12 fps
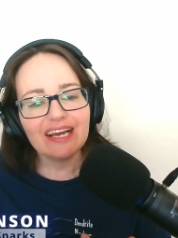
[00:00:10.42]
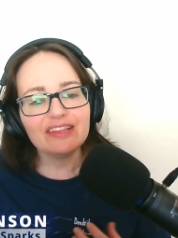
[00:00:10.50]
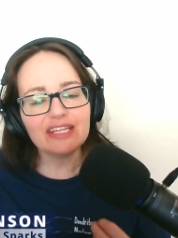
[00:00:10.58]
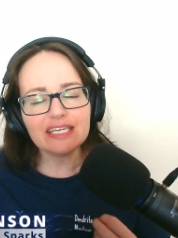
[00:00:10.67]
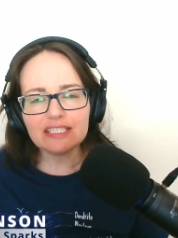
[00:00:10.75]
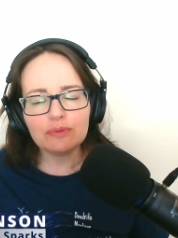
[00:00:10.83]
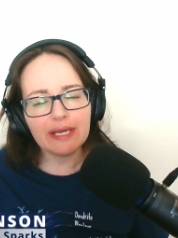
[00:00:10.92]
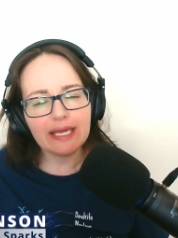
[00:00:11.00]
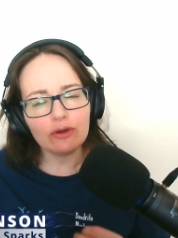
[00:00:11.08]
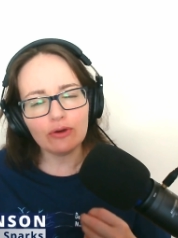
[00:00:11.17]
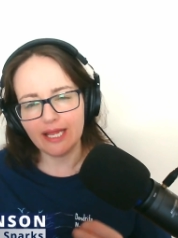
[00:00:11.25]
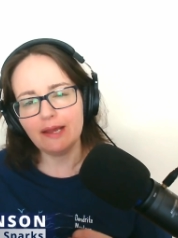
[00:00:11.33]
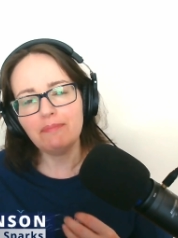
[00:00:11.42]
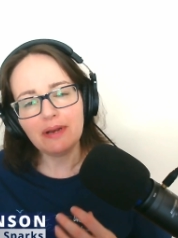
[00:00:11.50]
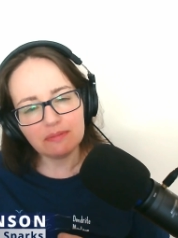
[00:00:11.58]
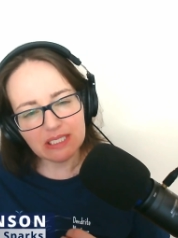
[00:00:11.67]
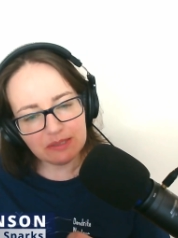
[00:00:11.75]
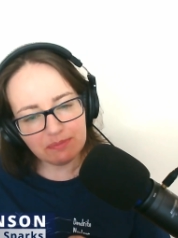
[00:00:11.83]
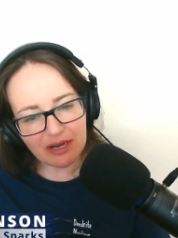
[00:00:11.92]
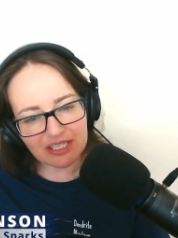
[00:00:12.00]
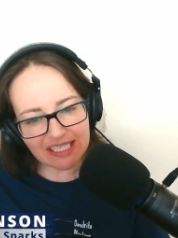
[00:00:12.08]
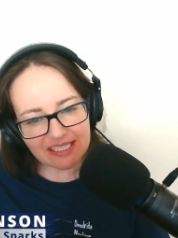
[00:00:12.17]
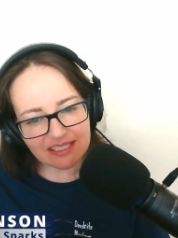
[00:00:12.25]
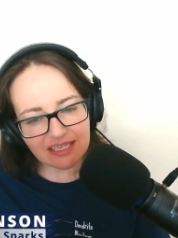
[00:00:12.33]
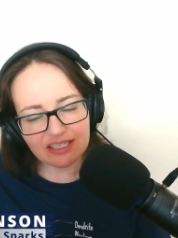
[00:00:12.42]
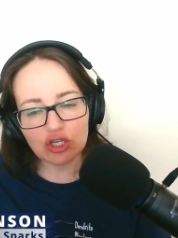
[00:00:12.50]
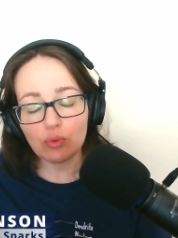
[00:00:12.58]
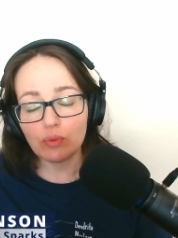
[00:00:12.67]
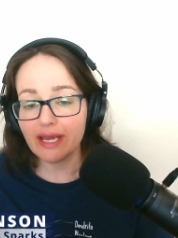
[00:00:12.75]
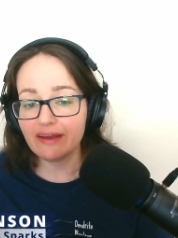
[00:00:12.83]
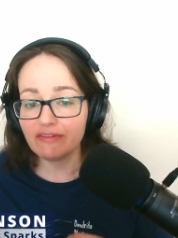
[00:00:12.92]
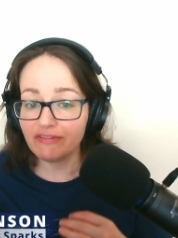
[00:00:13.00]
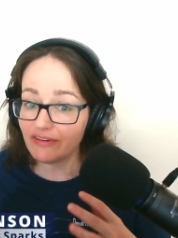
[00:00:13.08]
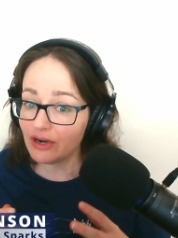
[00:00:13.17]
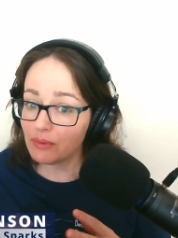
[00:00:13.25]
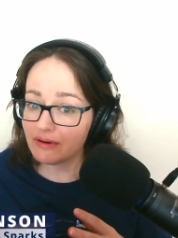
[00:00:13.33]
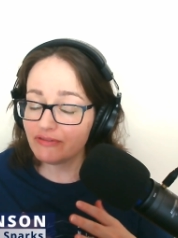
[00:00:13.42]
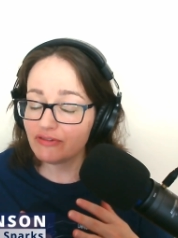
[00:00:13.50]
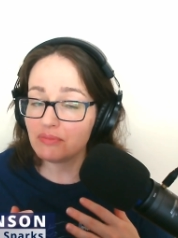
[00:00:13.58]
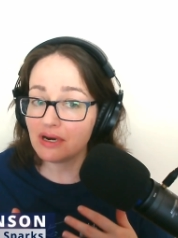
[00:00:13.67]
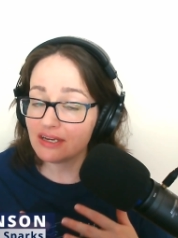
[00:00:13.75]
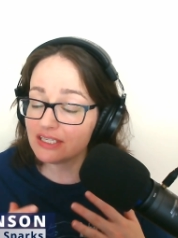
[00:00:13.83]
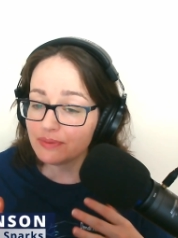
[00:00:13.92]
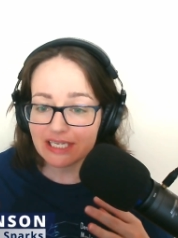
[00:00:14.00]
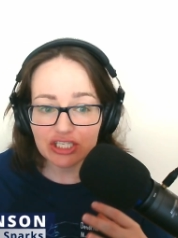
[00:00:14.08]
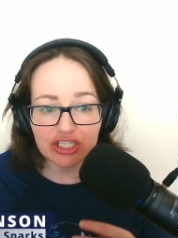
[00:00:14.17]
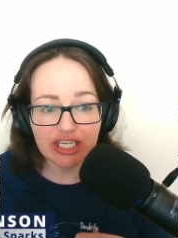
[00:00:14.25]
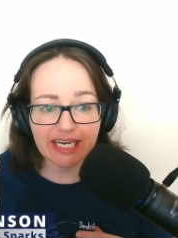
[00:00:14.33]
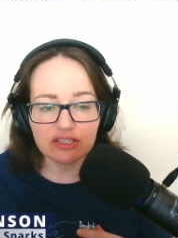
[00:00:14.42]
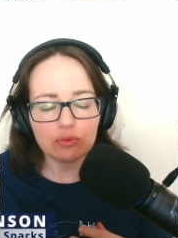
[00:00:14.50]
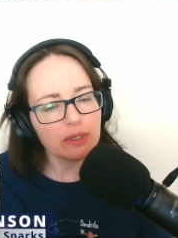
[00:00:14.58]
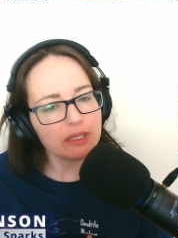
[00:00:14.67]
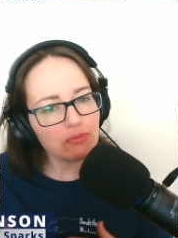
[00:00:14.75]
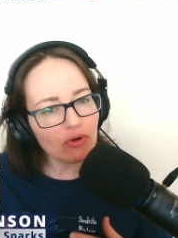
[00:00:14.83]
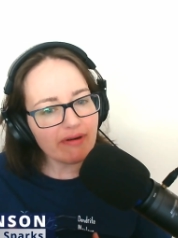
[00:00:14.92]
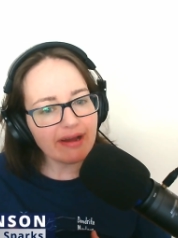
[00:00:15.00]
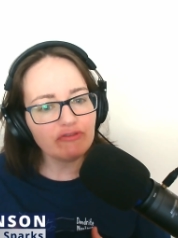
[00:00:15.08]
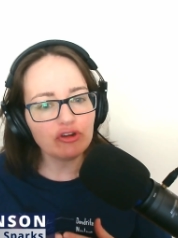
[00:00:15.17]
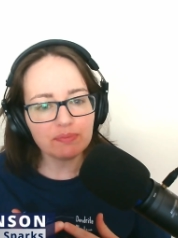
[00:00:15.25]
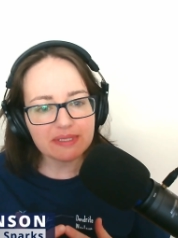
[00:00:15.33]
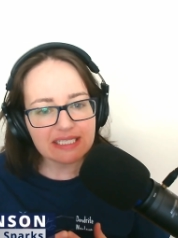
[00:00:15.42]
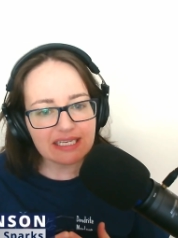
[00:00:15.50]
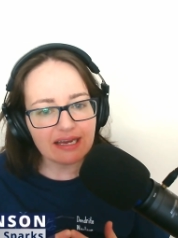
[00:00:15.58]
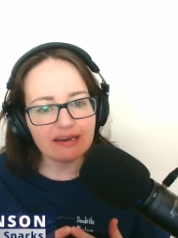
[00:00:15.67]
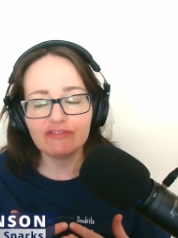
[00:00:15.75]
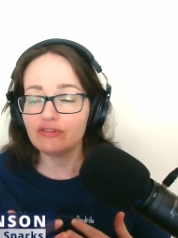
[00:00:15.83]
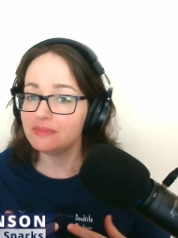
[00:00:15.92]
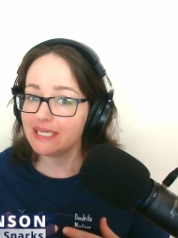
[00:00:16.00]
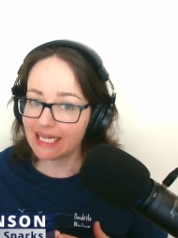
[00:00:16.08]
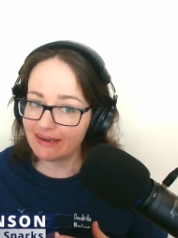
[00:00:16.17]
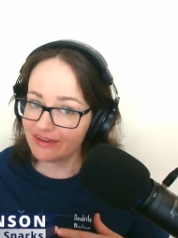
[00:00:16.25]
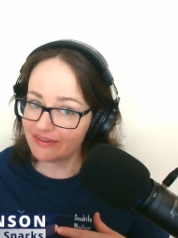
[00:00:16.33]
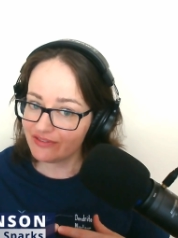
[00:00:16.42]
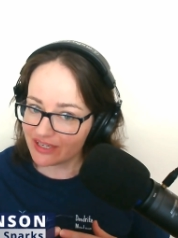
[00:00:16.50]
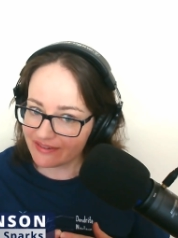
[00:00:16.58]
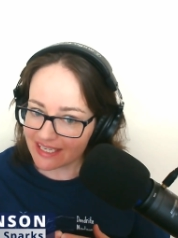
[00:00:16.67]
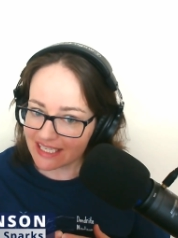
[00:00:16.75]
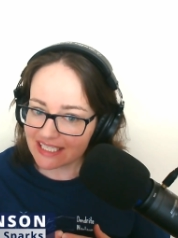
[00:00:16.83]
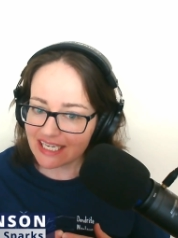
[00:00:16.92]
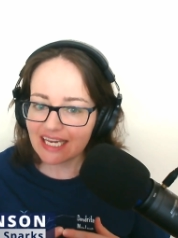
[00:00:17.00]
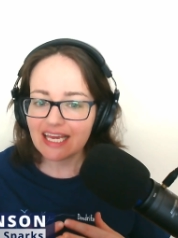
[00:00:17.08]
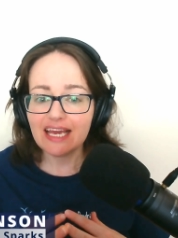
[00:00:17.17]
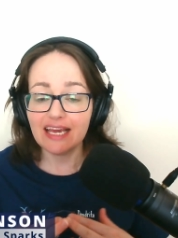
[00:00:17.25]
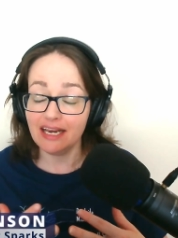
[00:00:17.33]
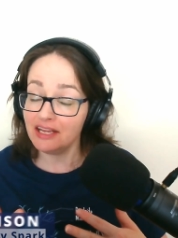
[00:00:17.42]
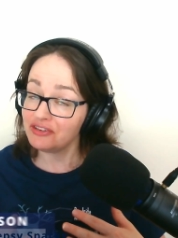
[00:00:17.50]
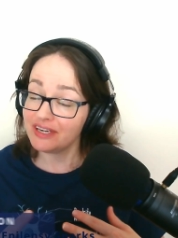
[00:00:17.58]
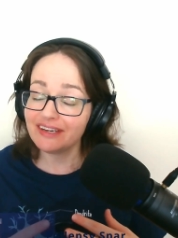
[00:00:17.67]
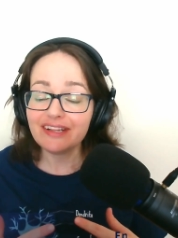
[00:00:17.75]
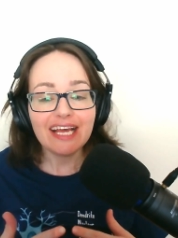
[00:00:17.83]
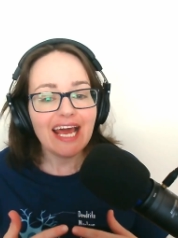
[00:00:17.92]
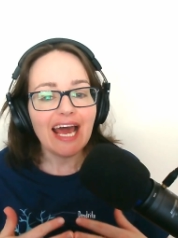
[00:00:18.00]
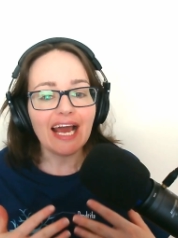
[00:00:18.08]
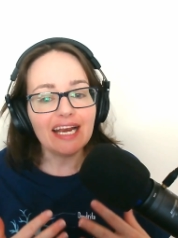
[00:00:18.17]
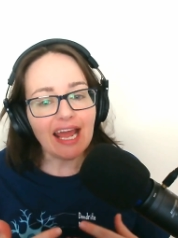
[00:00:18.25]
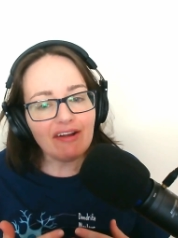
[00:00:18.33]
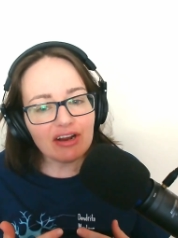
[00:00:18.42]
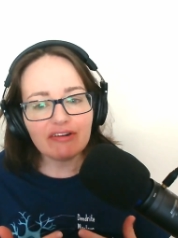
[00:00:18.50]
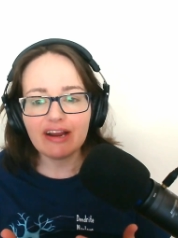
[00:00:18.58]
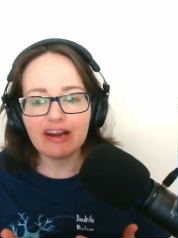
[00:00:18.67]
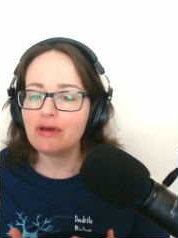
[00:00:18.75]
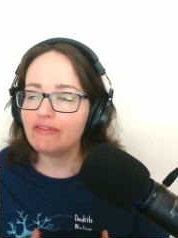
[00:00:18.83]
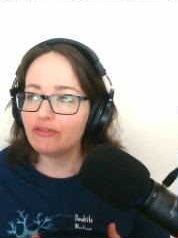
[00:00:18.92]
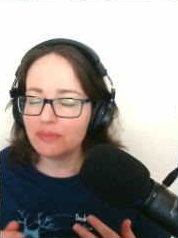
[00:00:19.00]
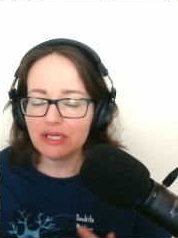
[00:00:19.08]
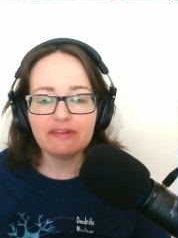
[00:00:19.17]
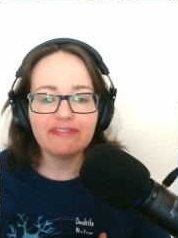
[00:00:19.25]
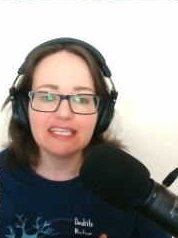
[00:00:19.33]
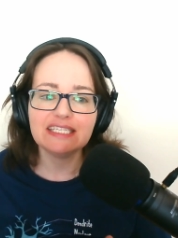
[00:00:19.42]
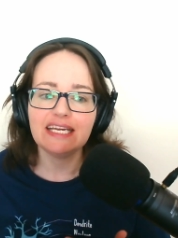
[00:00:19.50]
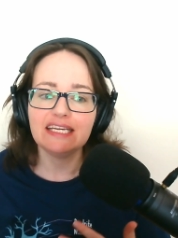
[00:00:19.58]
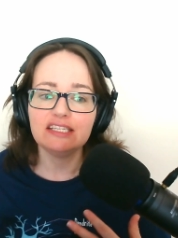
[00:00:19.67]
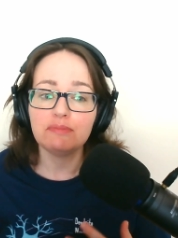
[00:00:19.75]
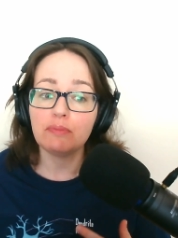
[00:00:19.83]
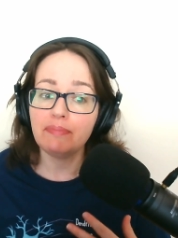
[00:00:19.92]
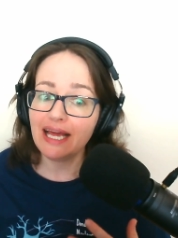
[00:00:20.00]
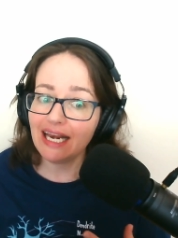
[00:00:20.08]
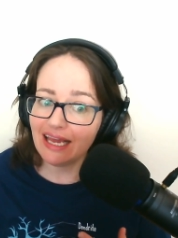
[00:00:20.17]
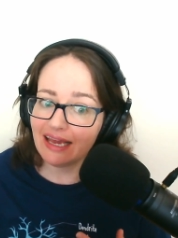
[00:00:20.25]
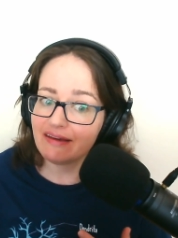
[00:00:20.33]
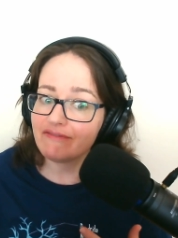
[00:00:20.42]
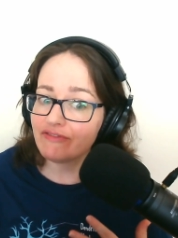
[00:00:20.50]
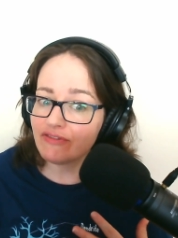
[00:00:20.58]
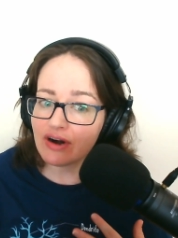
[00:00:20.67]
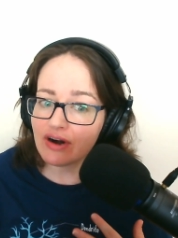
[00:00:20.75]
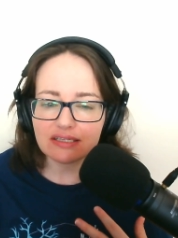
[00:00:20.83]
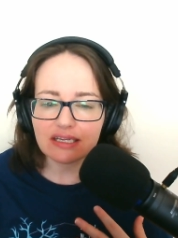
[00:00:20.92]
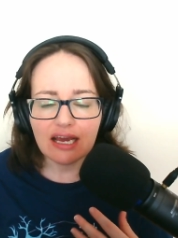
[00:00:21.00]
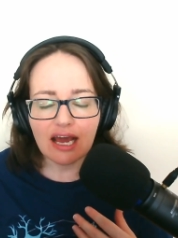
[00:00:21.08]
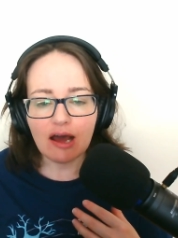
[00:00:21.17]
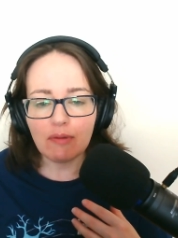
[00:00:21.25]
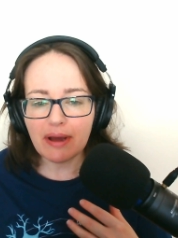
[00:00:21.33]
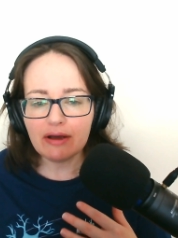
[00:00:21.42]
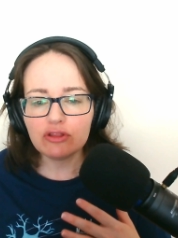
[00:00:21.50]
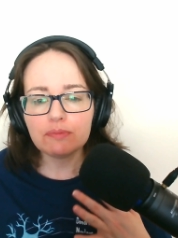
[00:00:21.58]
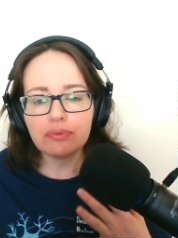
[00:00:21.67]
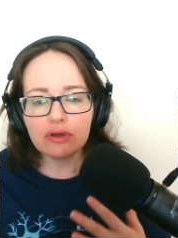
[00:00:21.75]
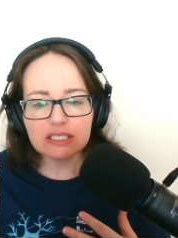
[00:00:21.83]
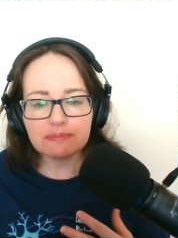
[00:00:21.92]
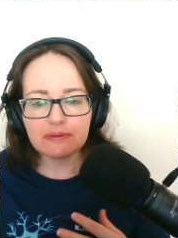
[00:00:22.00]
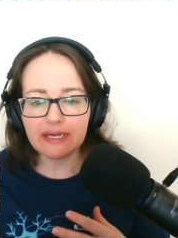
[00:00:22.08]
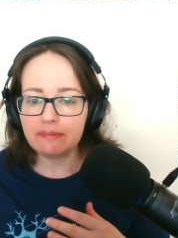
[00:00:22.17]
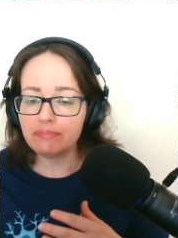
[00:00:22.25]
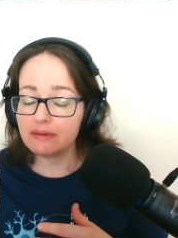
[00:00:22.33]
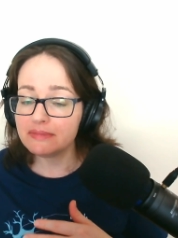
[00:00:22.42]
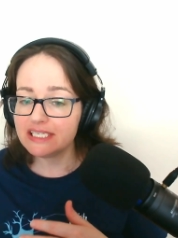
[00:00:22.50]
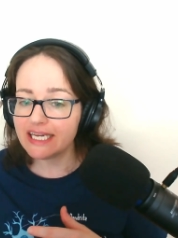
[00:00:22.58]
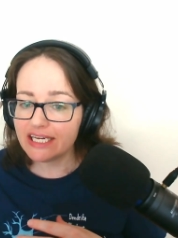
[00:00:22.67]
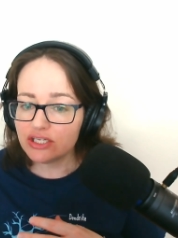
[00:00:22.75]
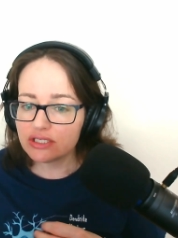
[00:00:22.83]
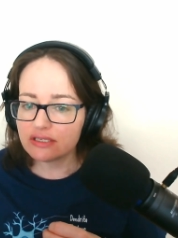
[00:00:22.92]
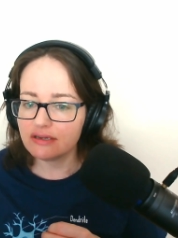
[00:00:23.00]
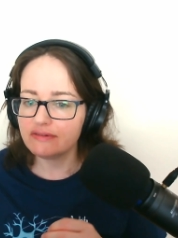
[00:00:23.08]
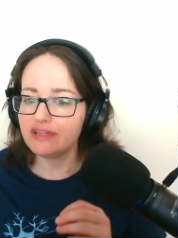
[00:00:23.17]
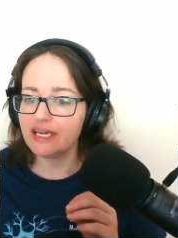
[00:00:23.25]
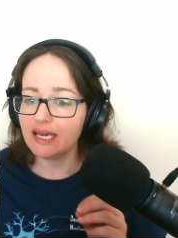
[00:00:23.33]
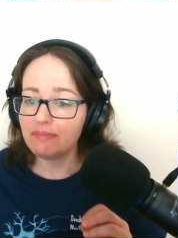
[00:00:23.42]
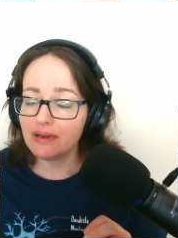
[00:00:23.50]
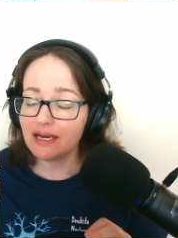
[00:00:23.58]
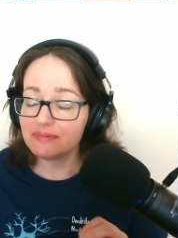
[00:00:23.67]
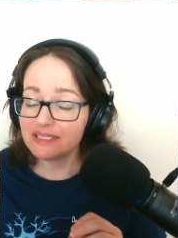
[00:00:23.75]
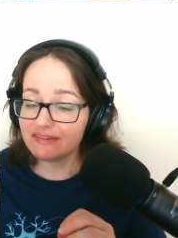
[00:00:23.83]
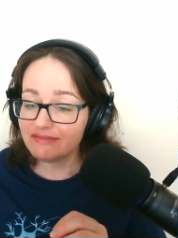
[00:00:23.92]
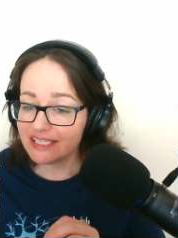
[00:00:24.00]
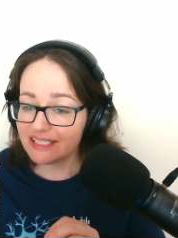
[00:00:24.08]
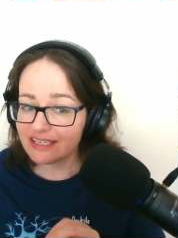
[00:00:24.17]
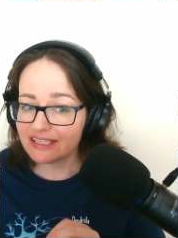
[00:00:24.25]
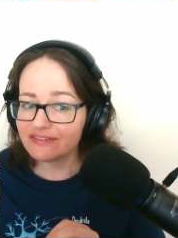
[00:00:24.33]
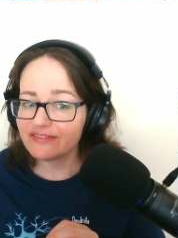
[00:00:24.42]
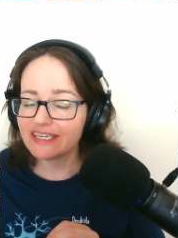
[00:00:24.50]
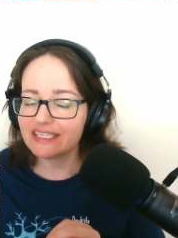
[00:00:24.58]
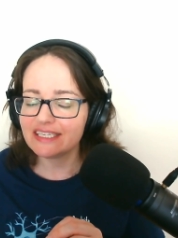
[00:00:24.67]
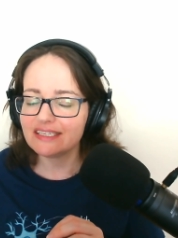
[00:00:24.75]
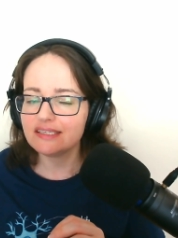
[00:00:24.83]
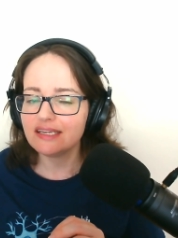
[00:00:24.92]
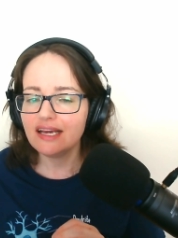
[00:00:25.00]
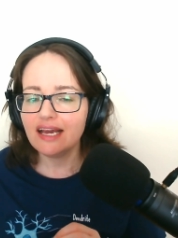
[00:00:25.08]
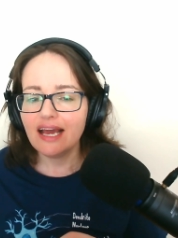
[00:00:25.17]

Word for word: this week on Epilepsy Sparks Insight, we have a follow on from last week's chat with Moran Rubinstein from Tel Aviv University in Israel and Eric Kramer from Université de Montpellier in France about the possible implementation of their epilepsy research findings